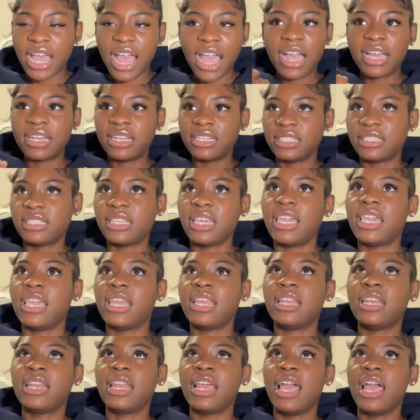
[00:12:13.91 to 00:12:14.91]
I
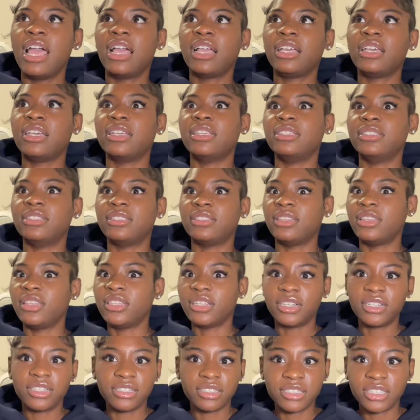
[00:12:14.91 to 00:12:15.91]
understand because
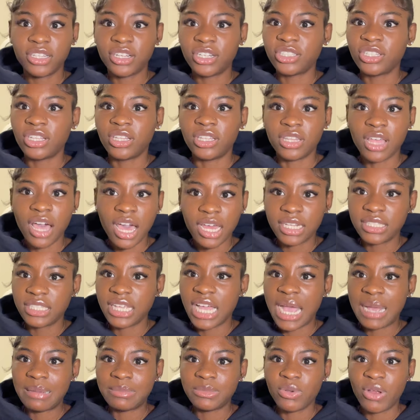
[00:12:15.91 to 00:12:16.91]
there there's a lot of
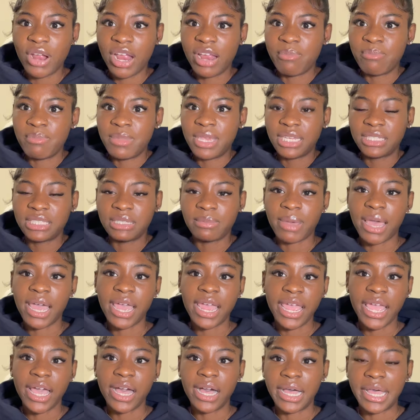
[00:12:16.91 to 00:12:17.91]
times where I missed
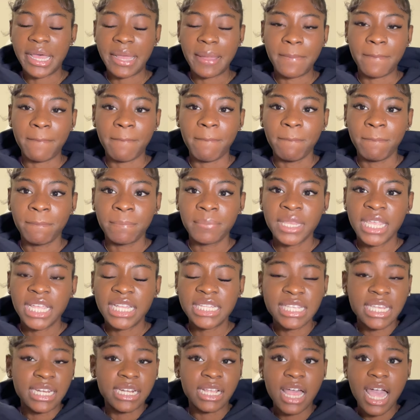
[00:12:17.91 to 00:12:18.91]
my um,
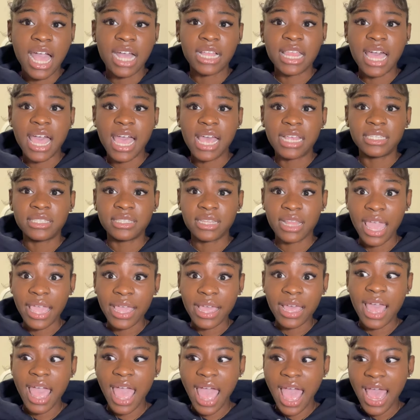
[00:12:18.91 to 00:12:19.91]
10 o'clock class like
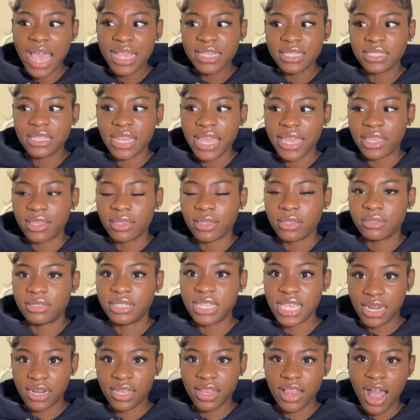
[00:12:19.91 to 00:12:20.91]
as like
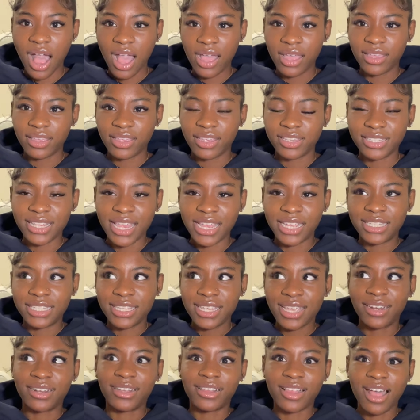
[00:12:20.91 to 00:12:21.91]
10 o'clock it's like
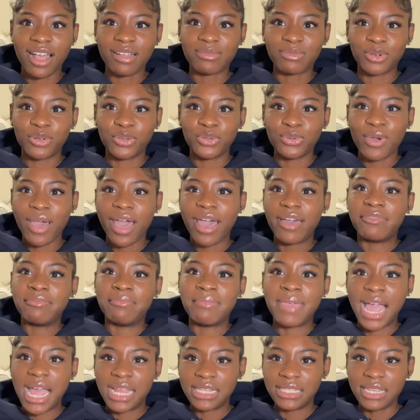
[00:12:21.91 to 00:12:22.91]
10 o'clock bro you have
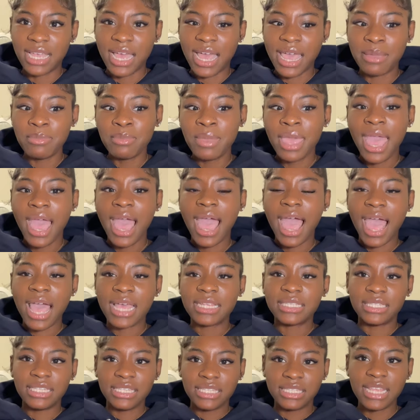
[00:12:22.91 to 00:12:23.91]
mad time
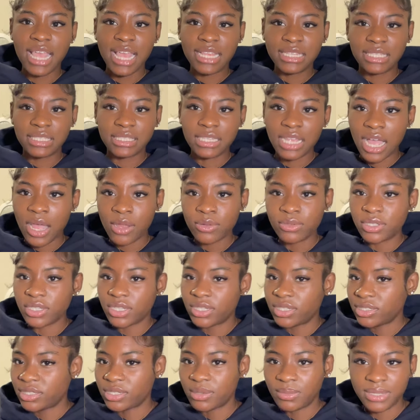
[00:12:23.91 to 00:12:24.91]
as easy as it sounds
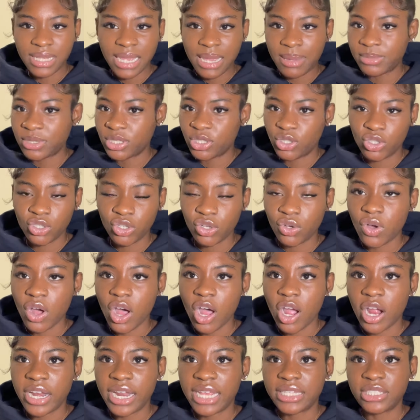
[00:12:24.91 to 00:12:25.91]
sometimes it's so
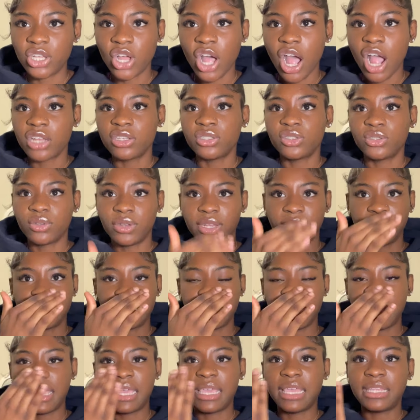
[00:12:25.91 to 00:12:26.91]
hard as a college student to
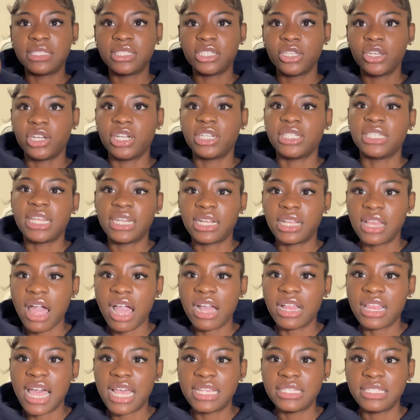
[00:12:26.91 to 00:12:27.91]
make it to your 10
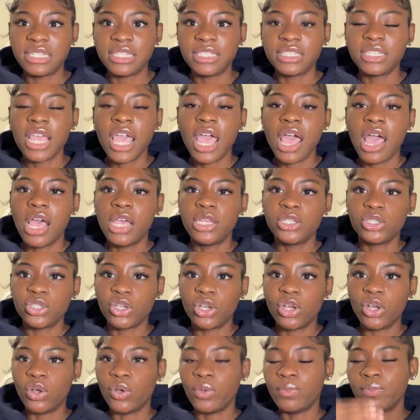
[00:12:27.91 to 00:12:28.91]
o'clock classes
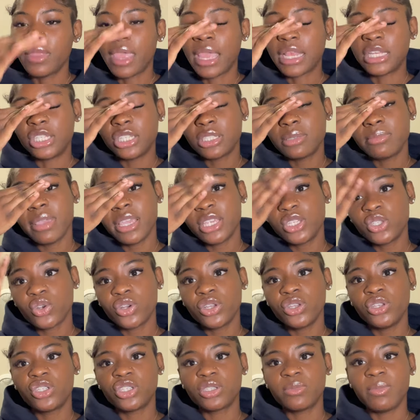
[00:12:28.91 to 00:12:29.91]
so just make sure
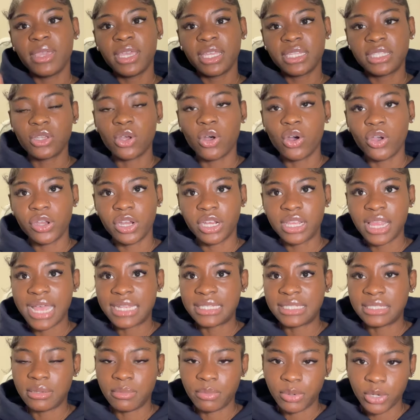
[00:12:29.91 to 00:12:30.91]
you just make it to all your
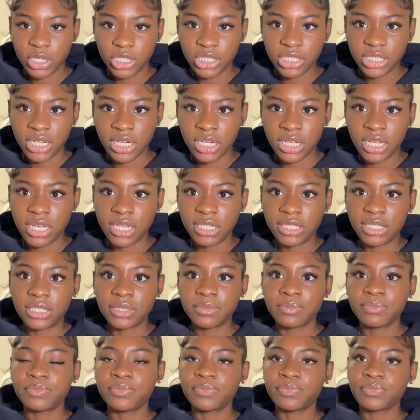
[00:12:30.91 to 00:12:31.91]
classes in person because
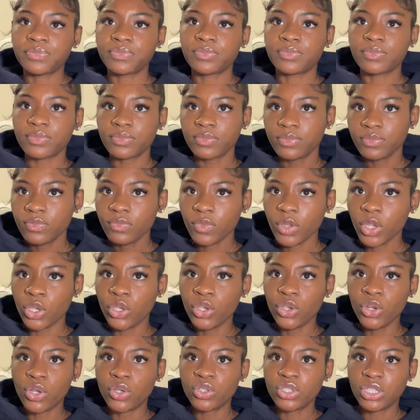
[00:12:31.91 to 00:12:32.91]

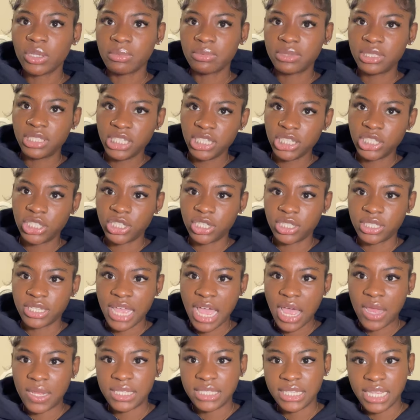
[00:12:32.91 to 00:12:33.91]
you know some teachers
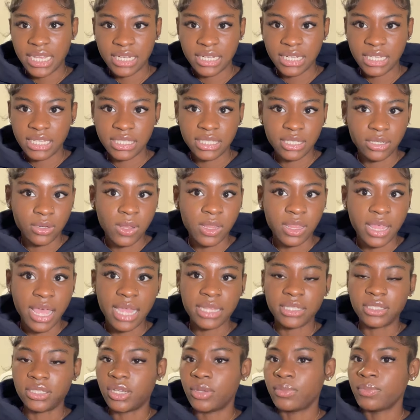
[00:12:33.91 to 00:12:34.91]
count attendance and all that
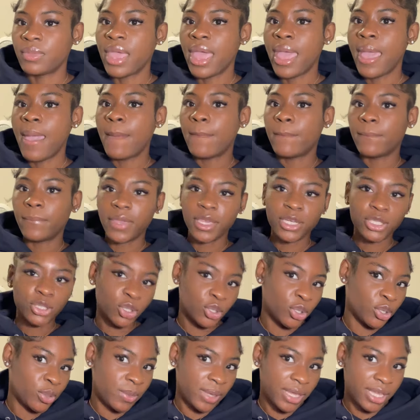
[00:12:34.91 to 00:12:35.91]
so make sure
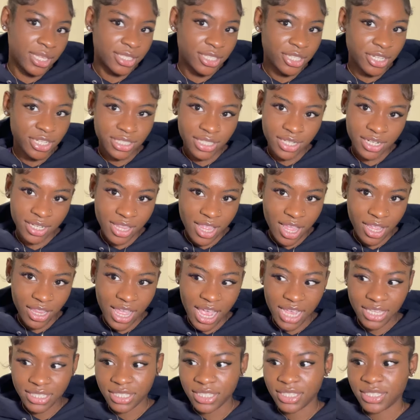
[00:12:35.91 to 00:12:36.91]
you make it to your 10 o'clock
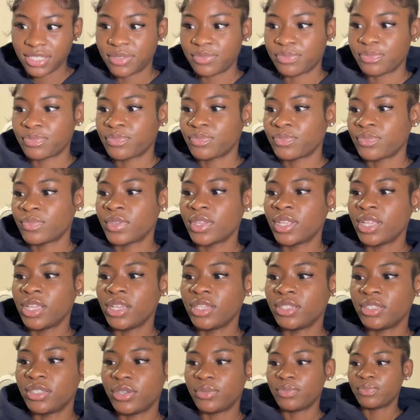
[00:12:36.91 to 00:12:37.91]
classes
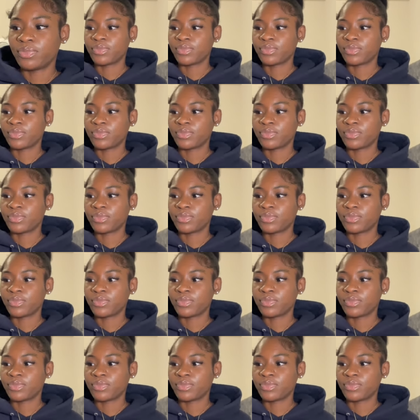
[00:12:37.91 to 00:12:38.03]
so